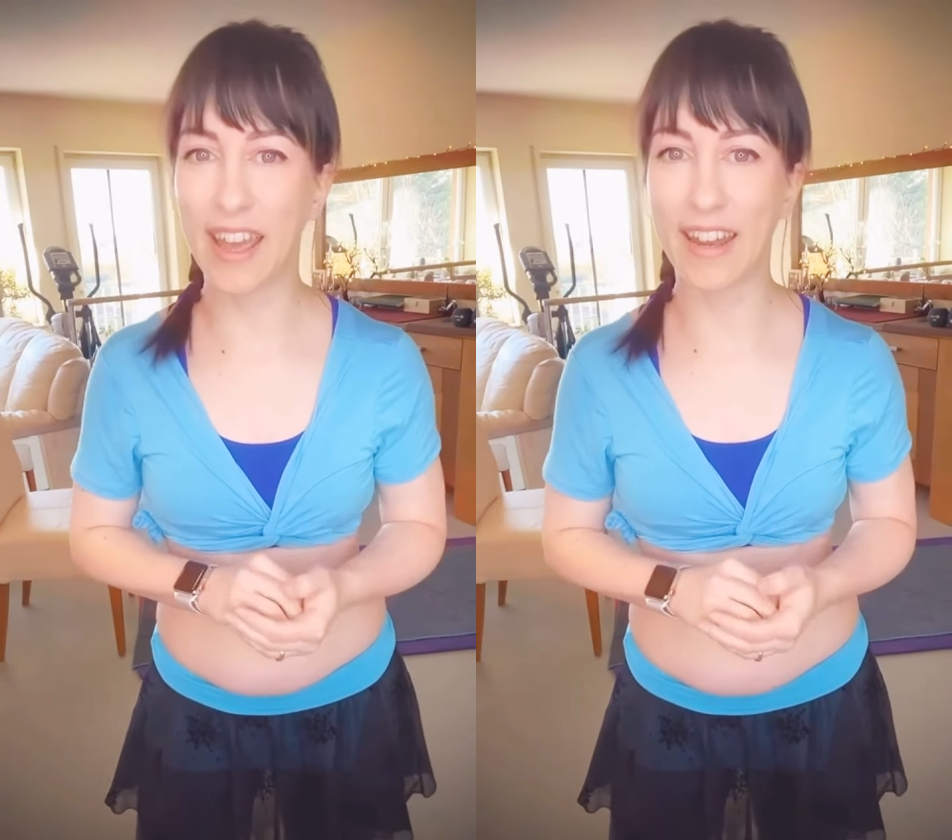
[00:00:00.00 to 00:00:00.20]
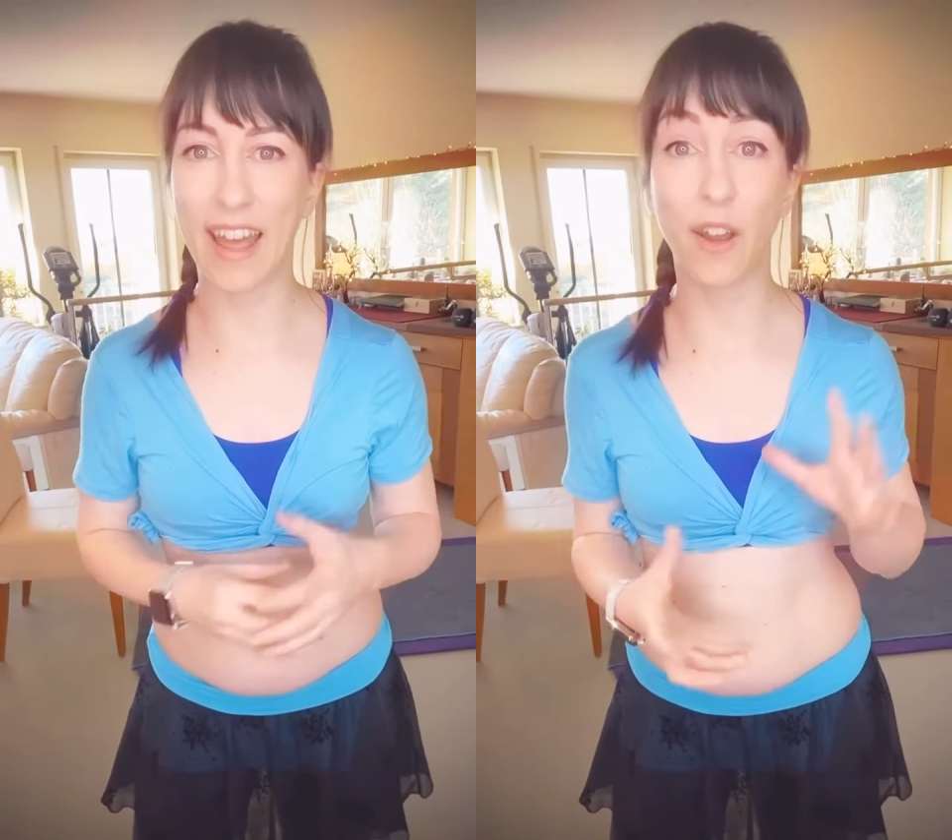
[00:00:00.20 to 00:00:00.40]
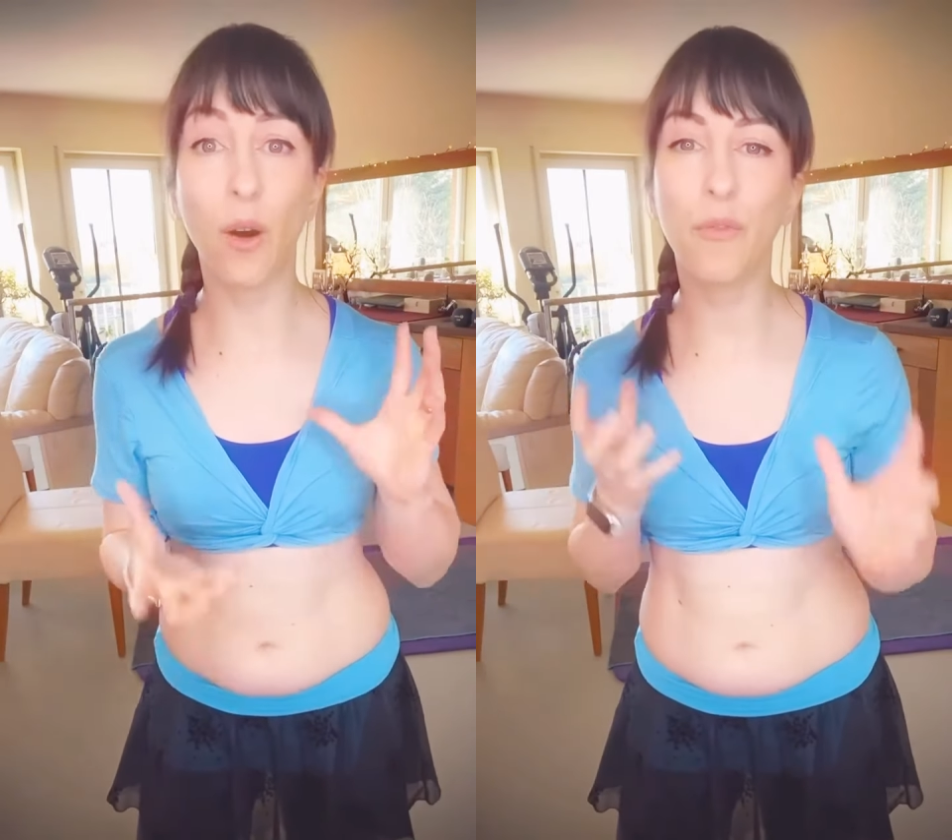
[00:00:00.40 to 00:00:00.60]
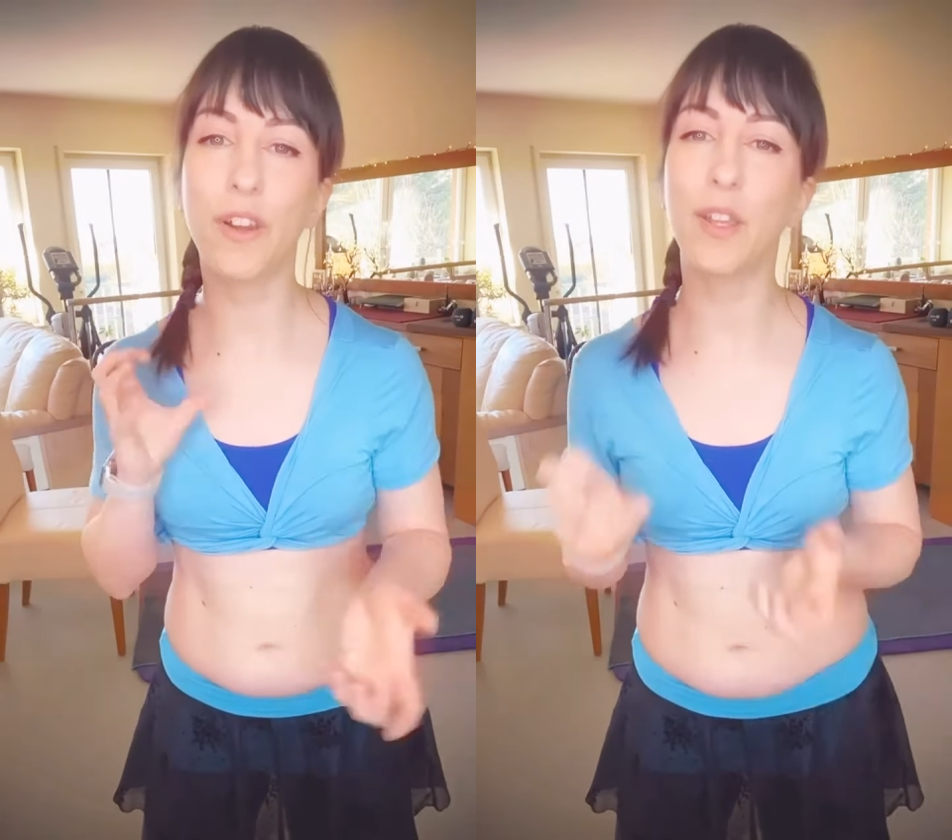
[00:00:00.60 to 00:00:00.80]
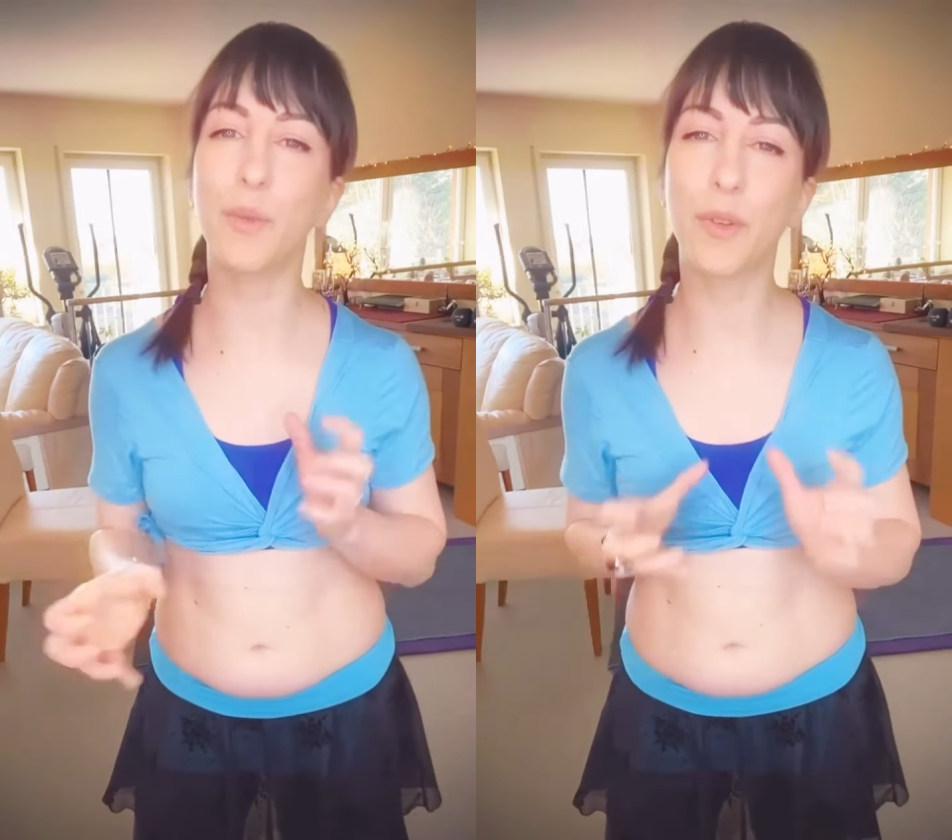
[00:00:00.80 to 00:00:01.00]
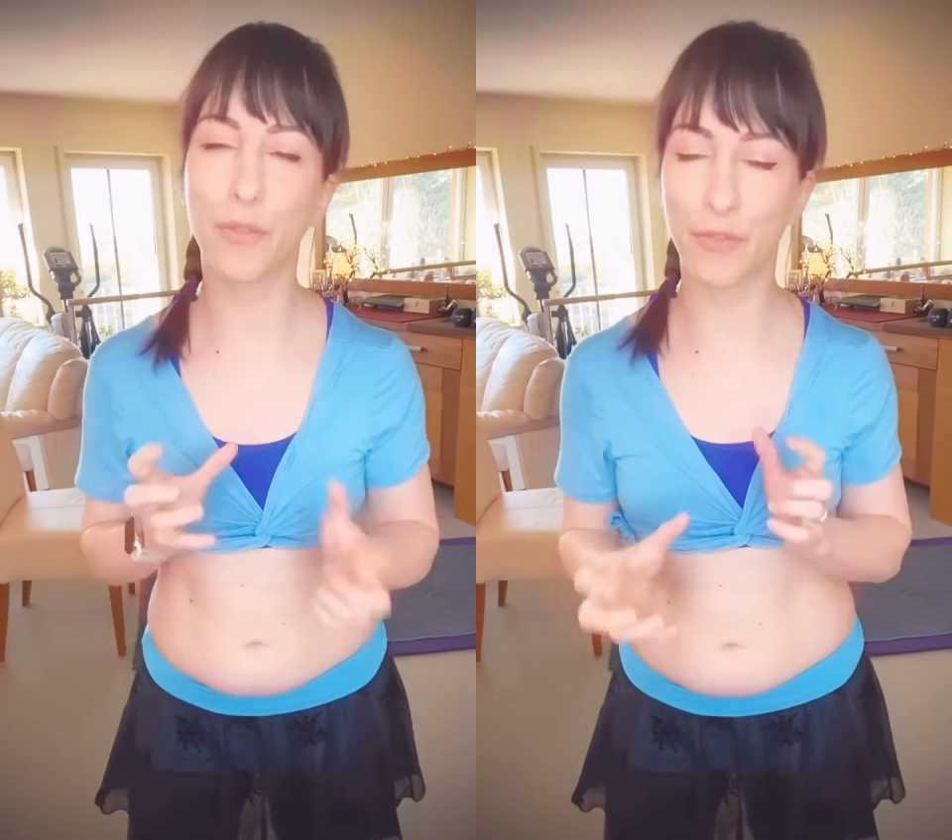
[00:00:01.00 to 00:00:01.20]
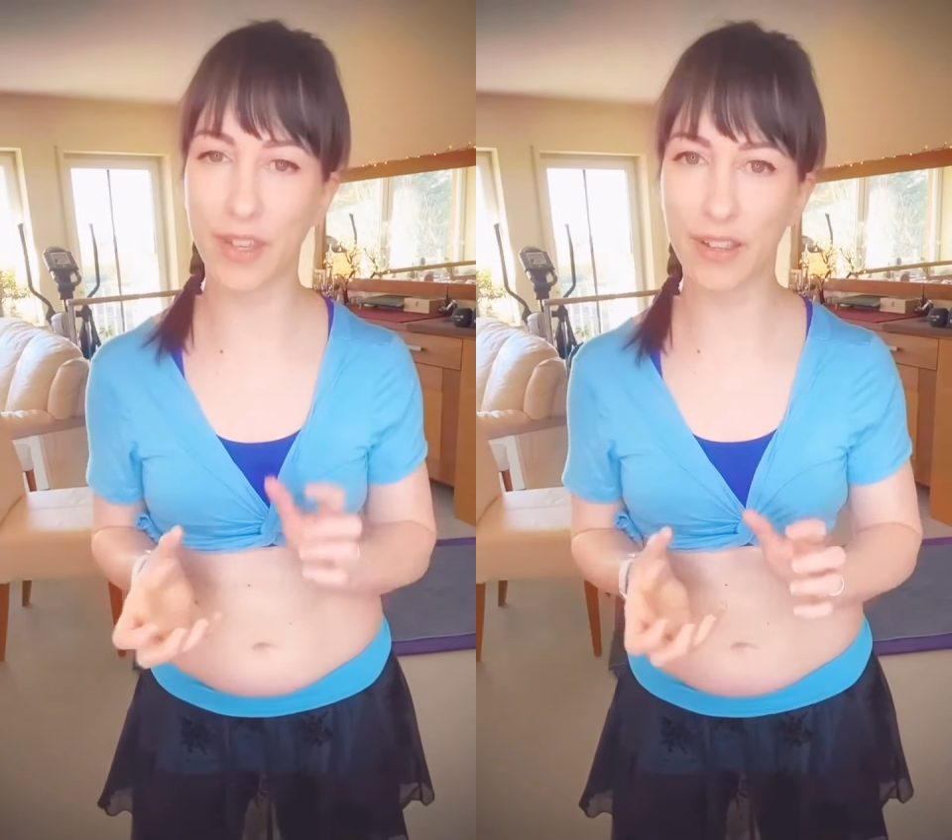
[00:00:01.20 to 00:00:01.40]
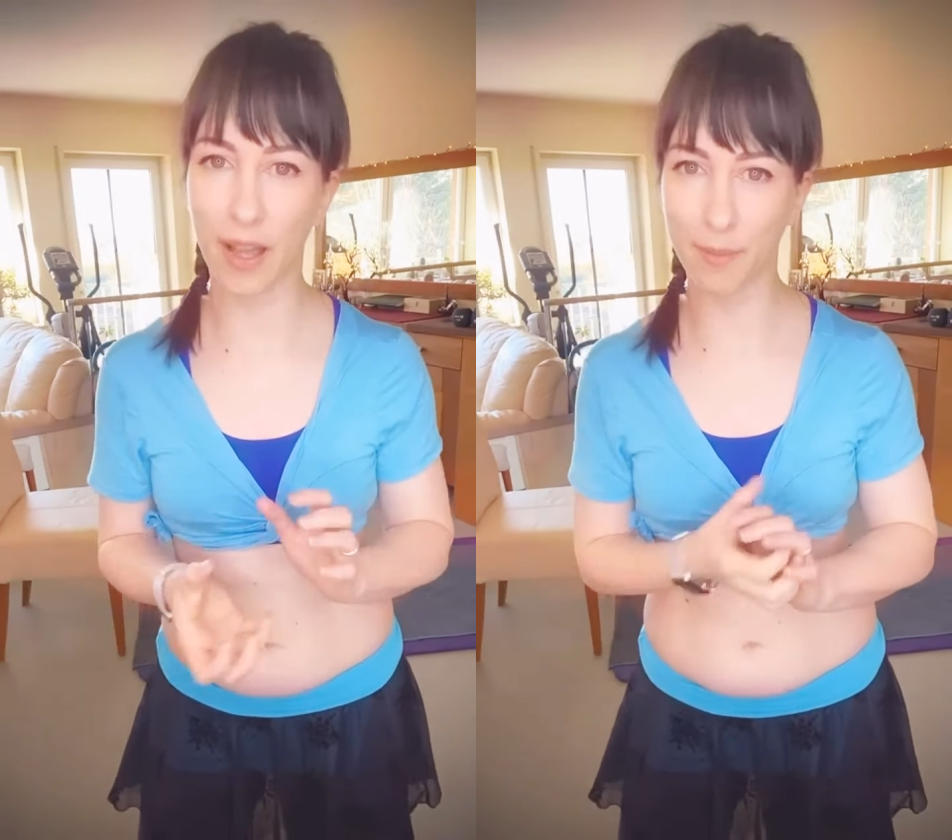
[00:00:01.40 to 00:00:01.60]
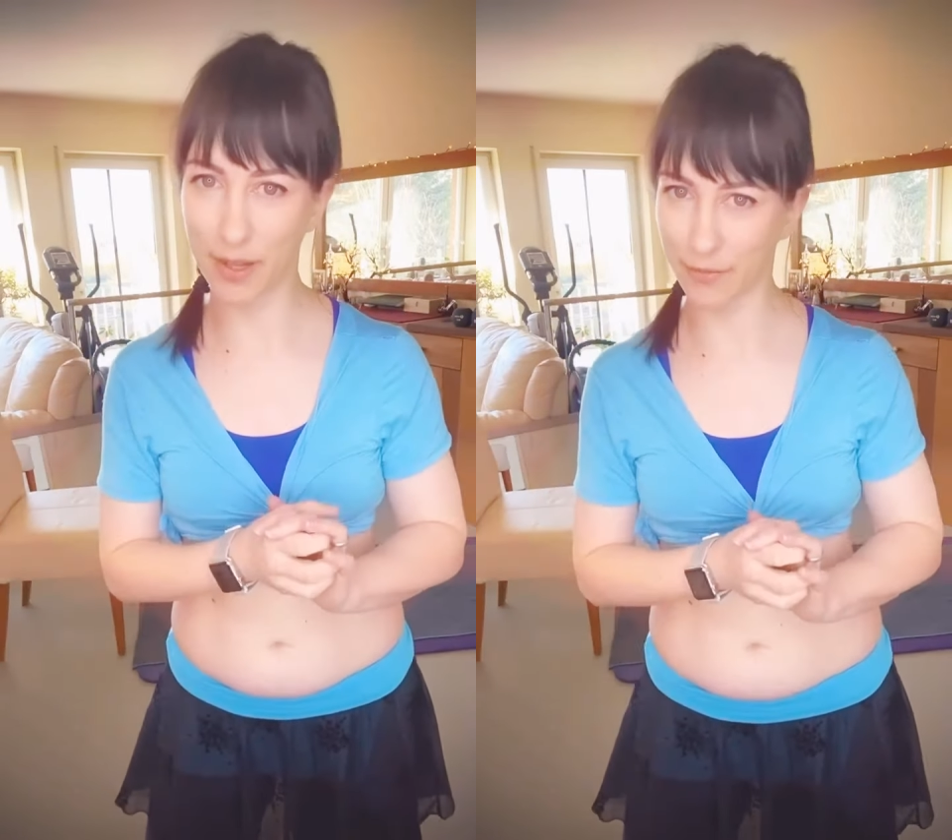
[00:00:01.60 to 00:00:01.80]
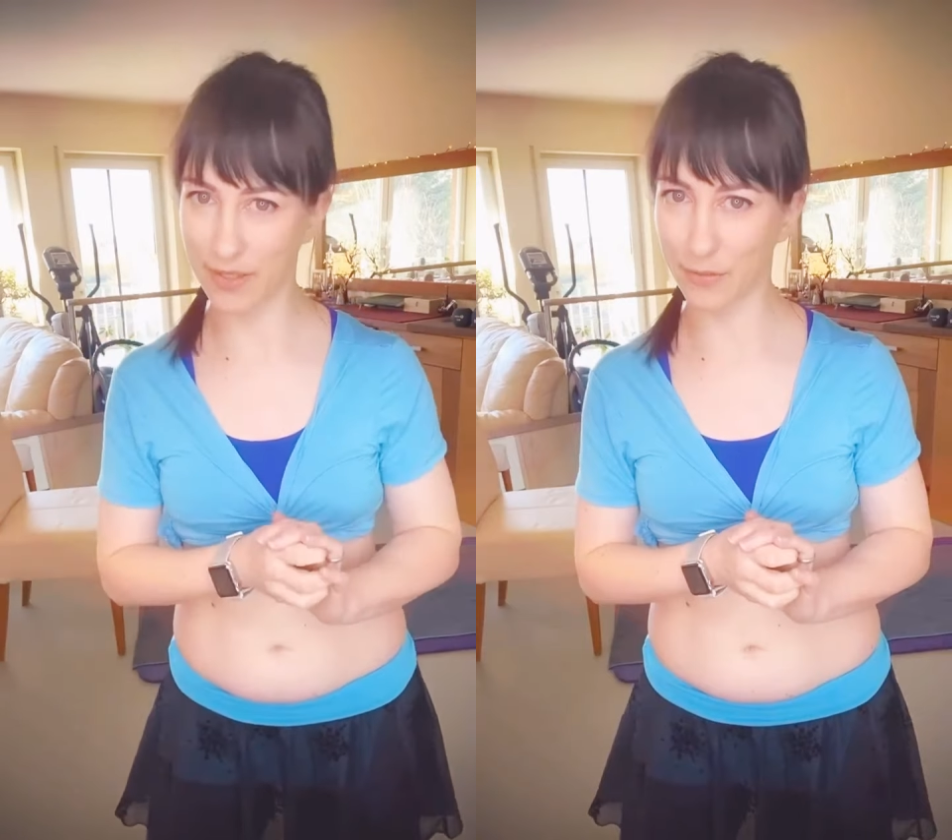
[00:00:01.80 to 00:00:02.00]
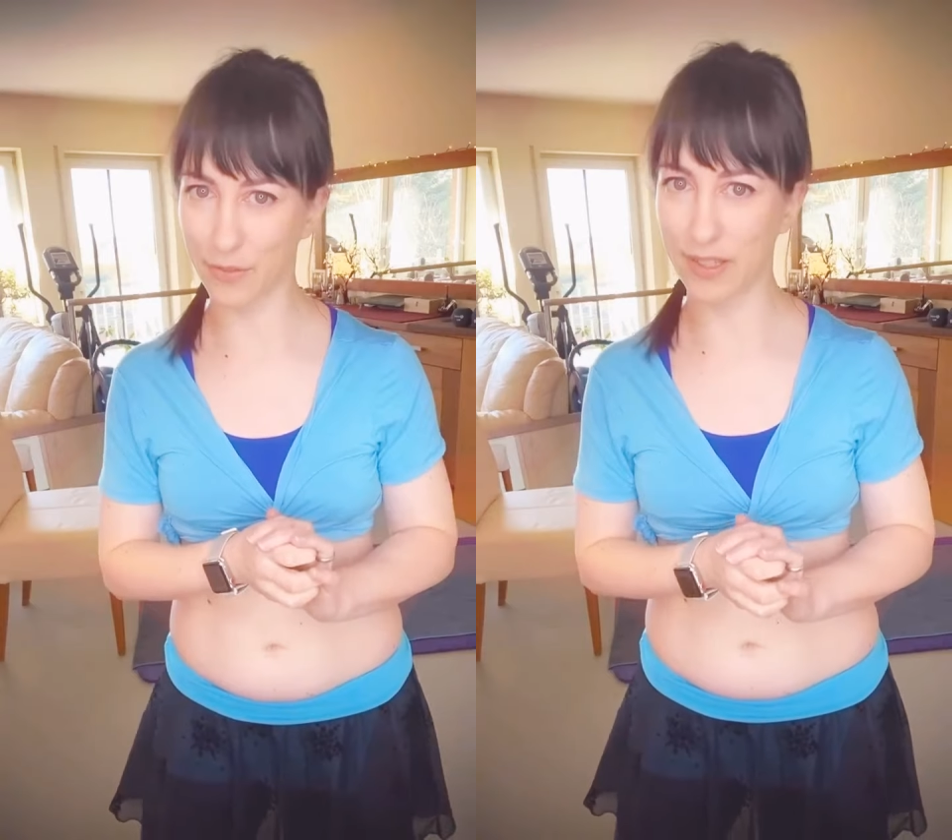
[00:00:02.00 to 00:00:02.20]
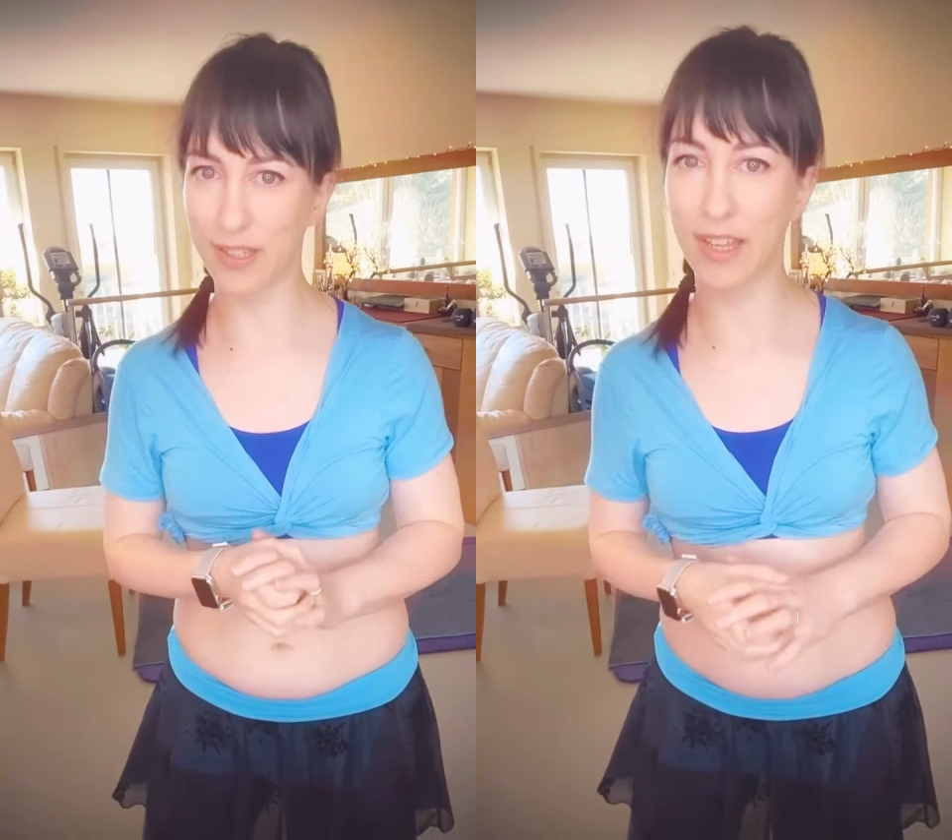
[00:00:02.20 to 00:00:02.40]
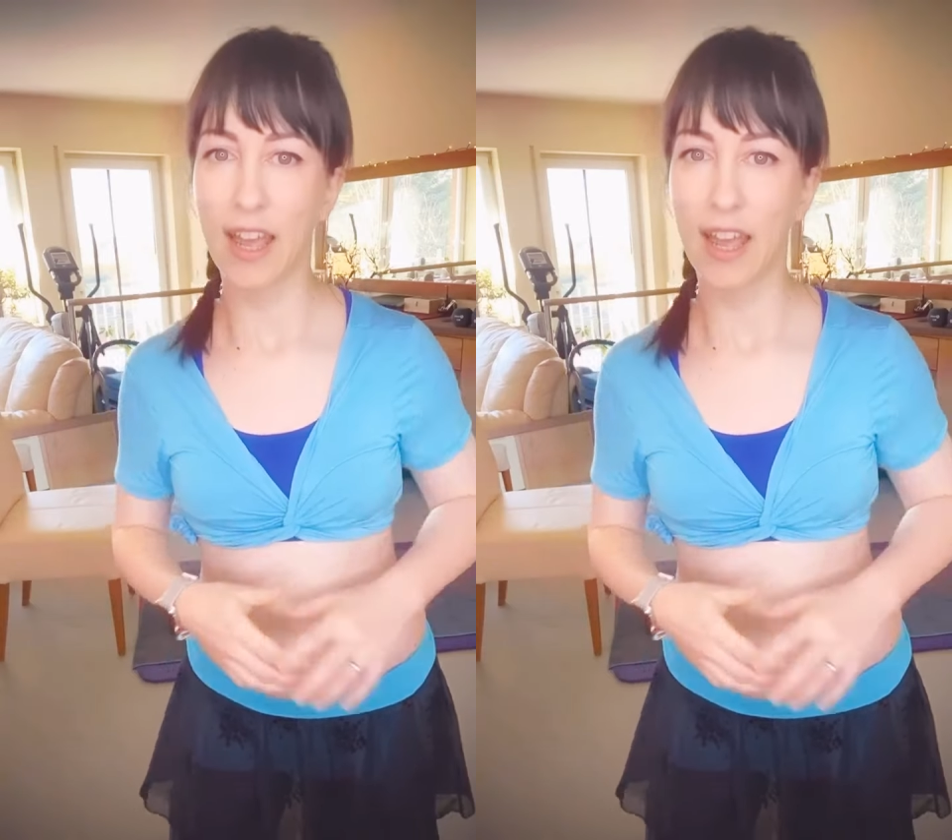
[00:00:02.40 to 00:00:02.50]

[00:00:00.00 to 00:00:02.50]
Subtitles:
And hopefully you will feel a bit of difference